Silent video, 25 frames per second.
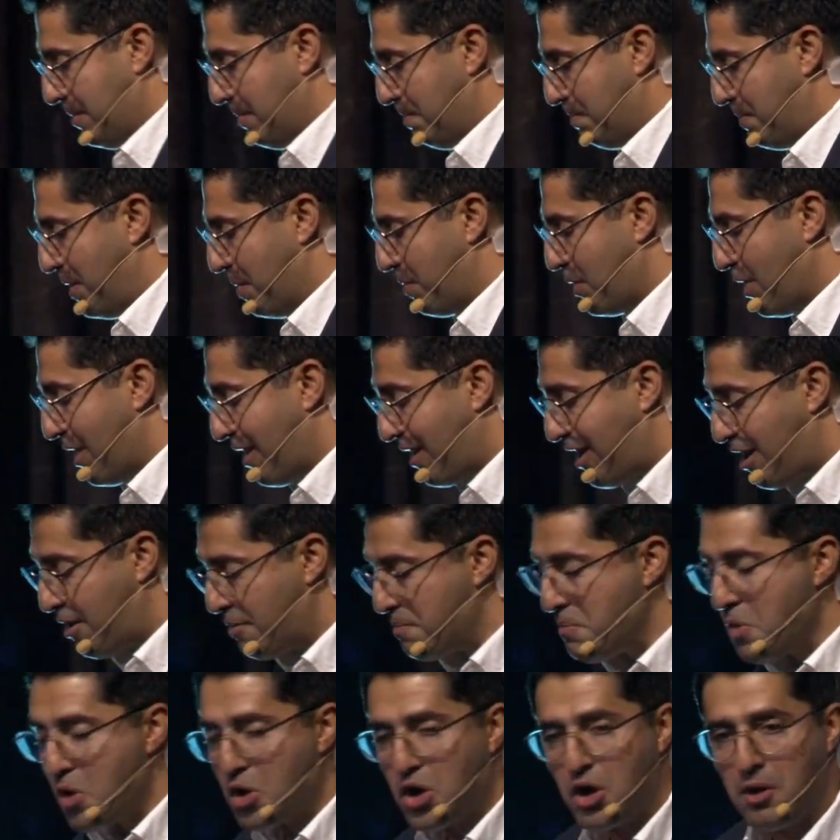People are
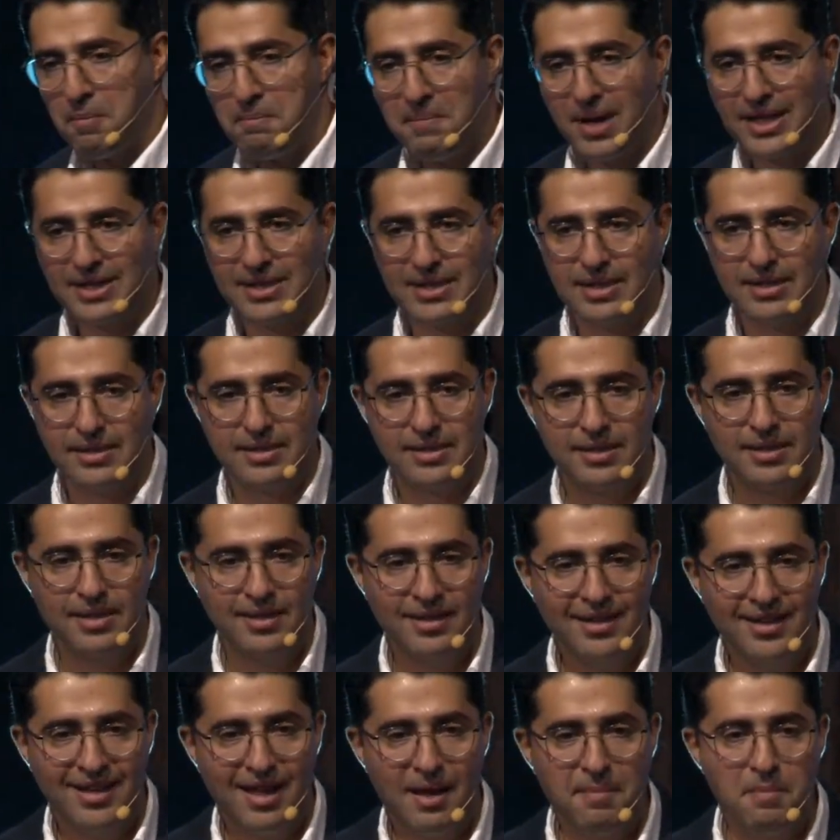more committed,
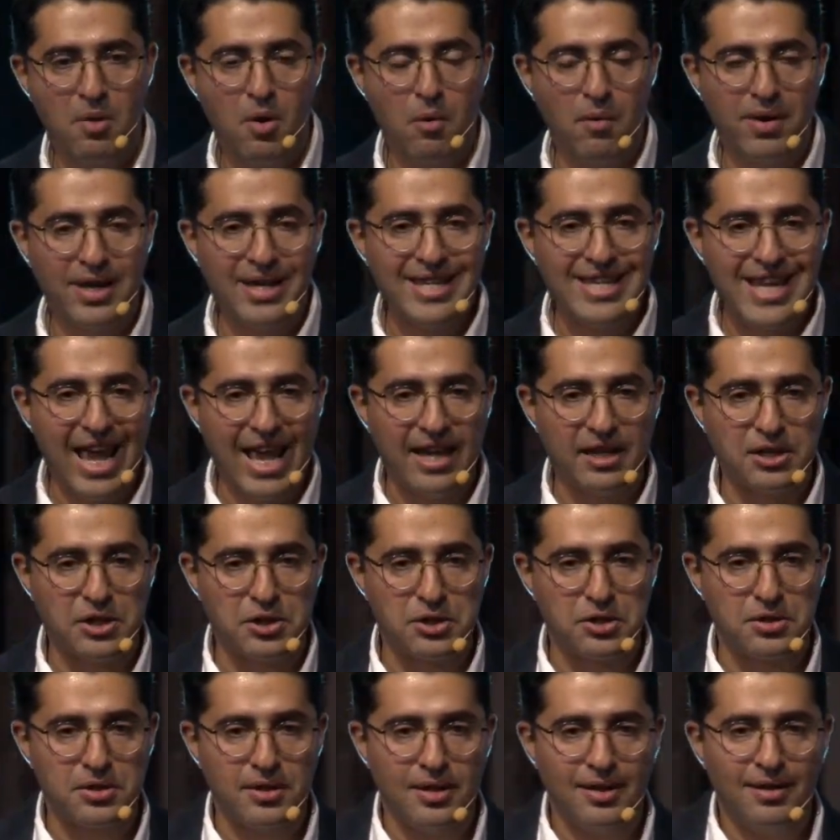are more
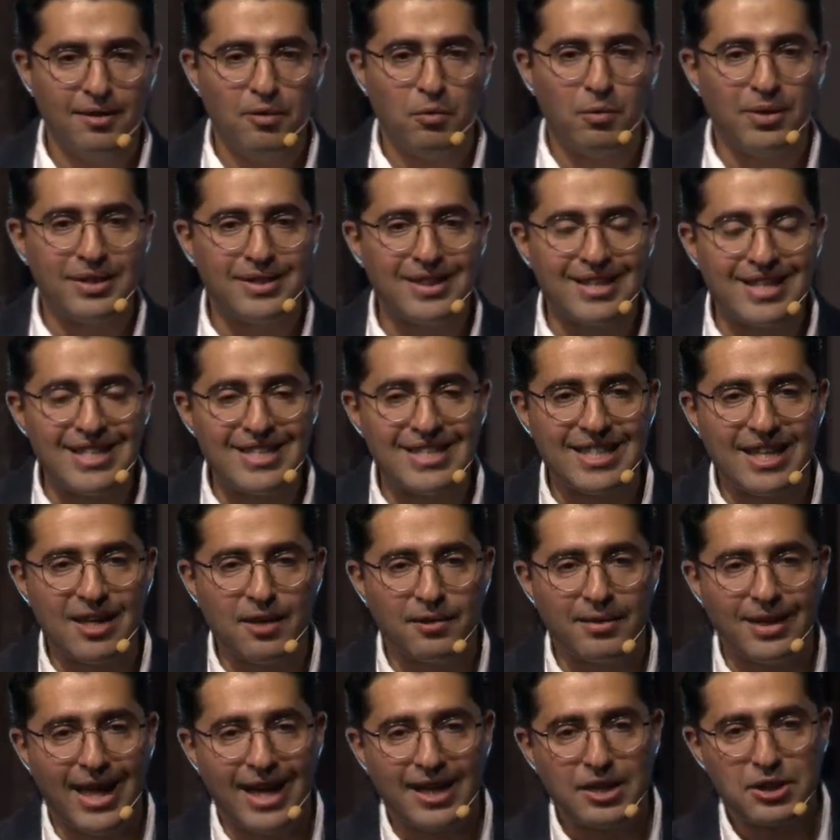engaged when there is a
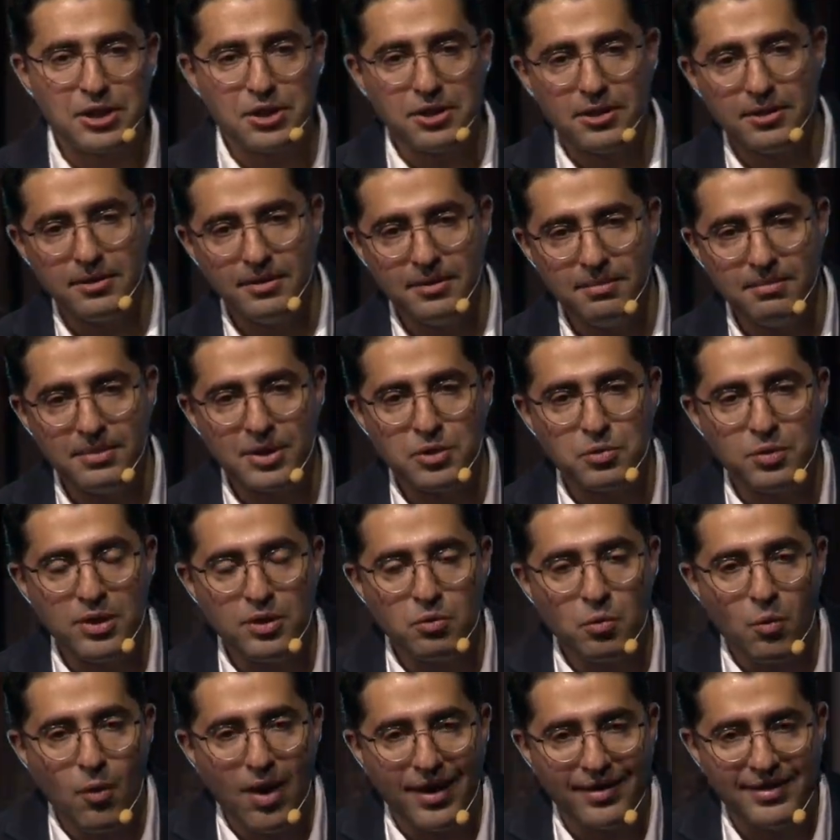connection between
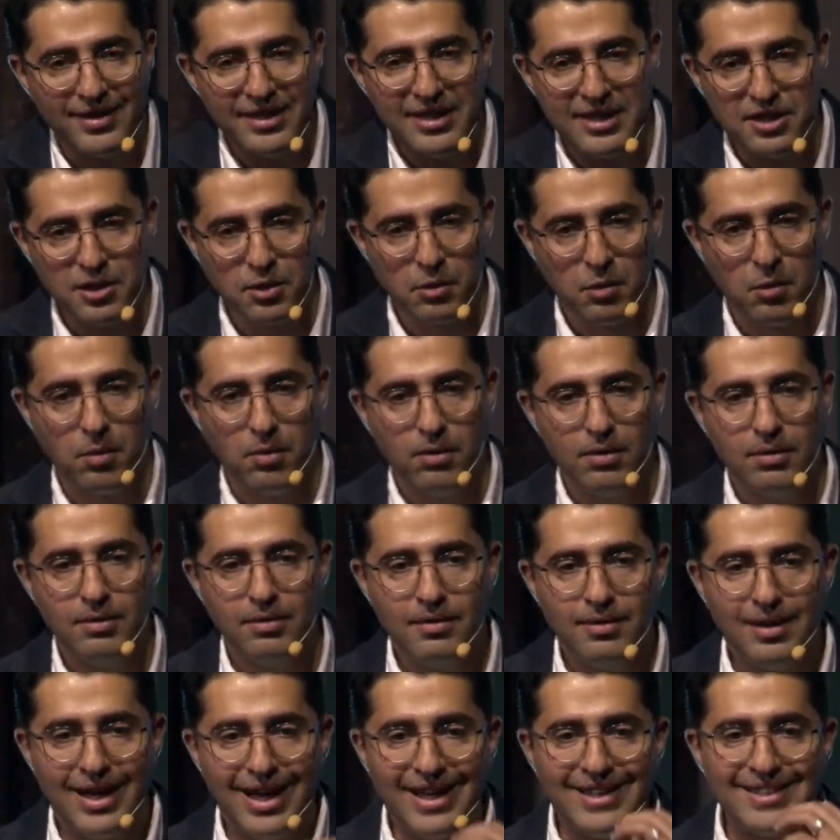what they do
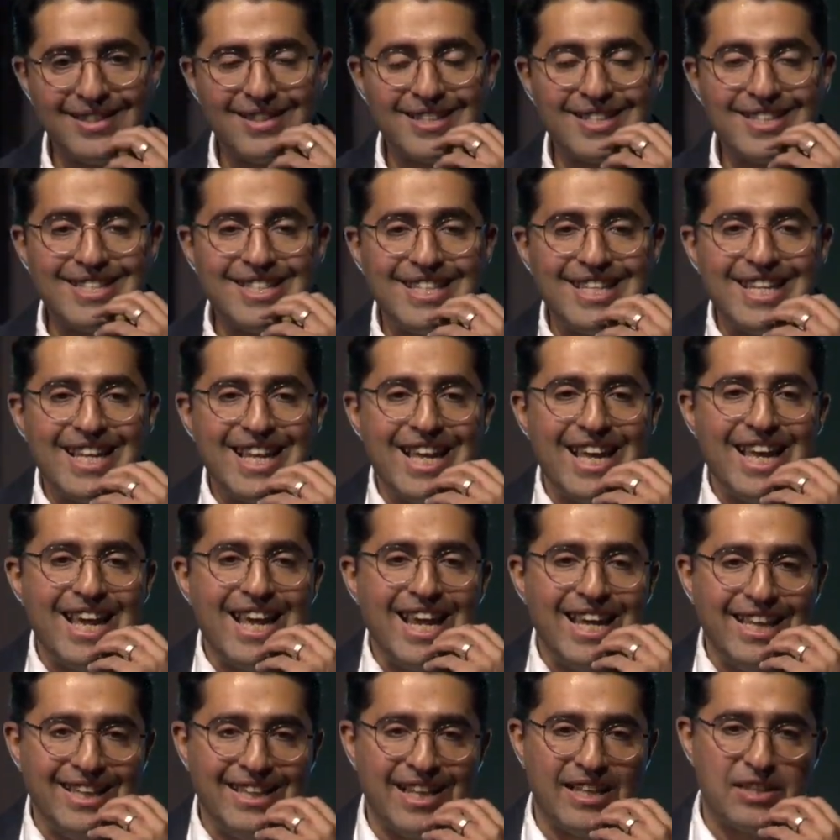and the
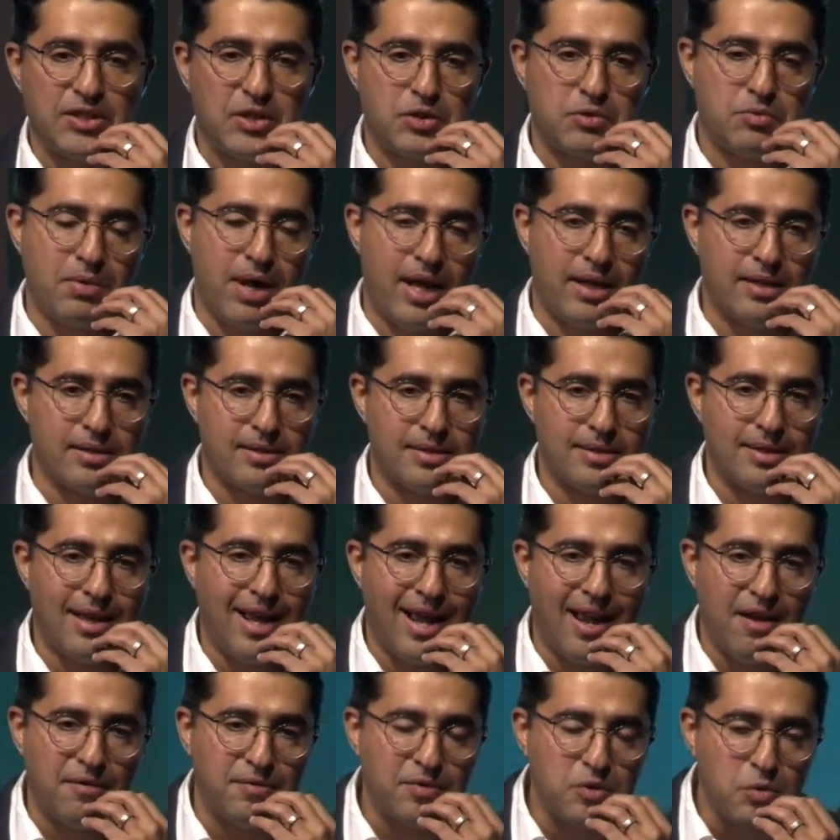innate strengths. I
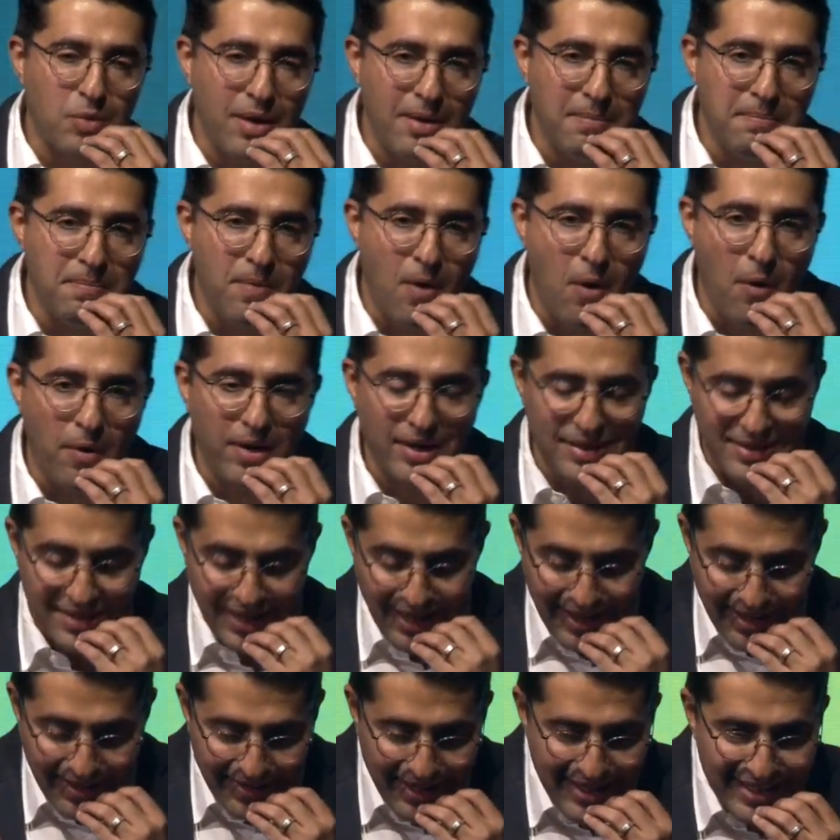have twin boys,
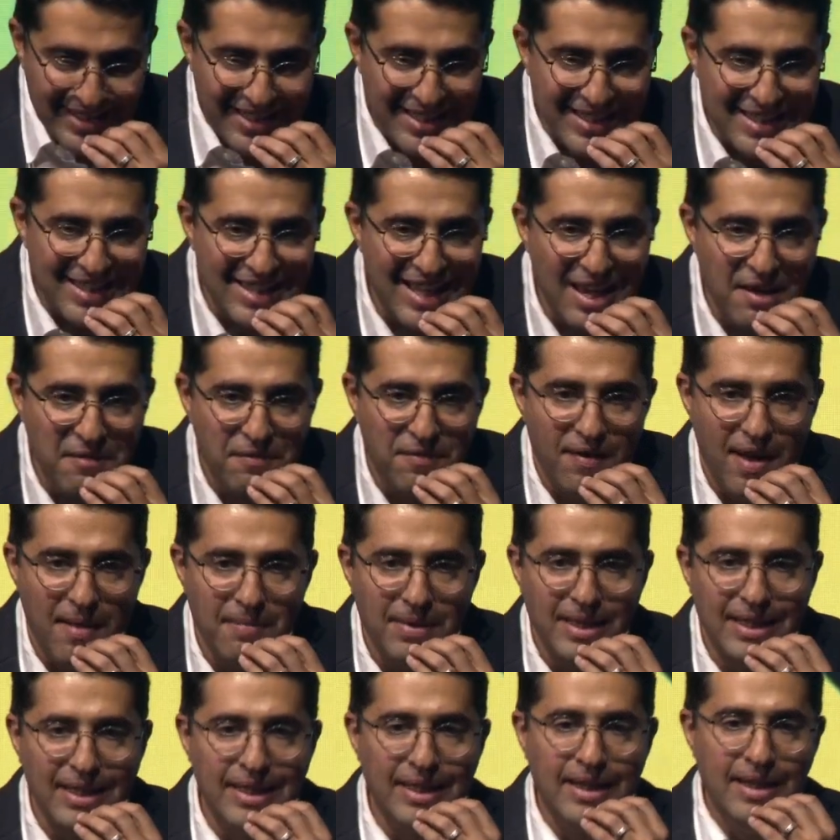they're in the same
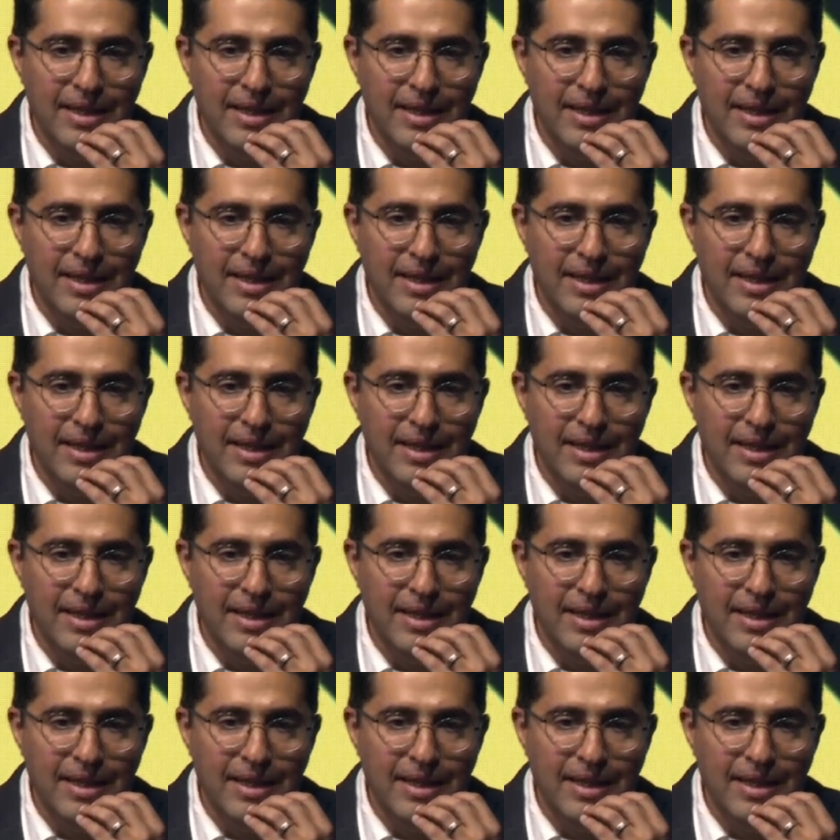family,